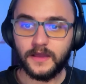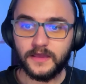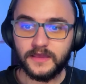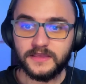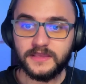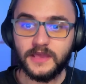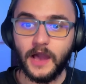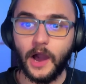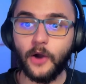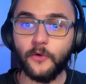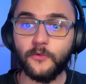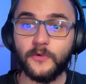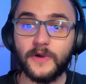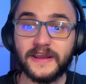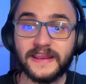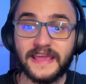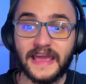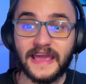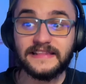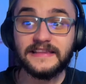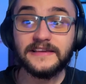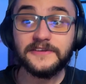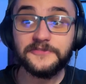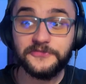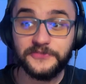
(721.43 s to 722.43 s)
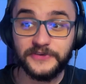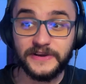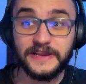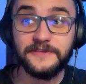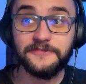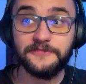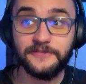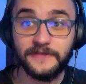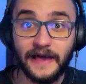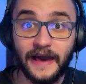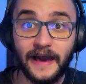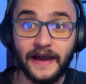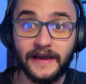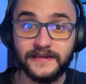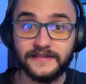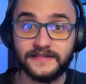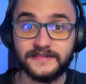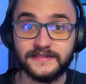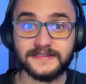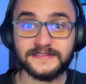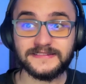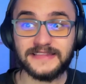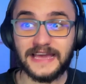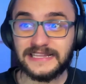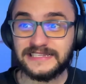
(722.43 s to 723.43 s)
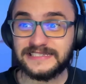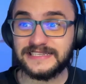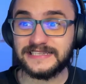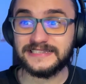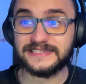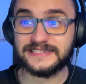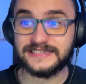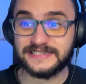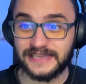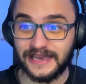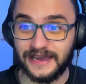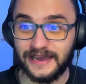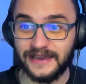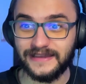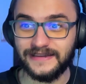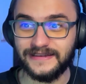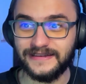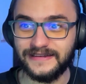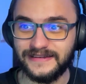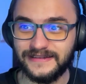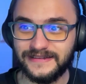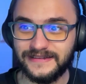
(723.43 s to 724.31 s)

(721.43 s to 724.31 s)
Yo, we're getting free flight. That's insane.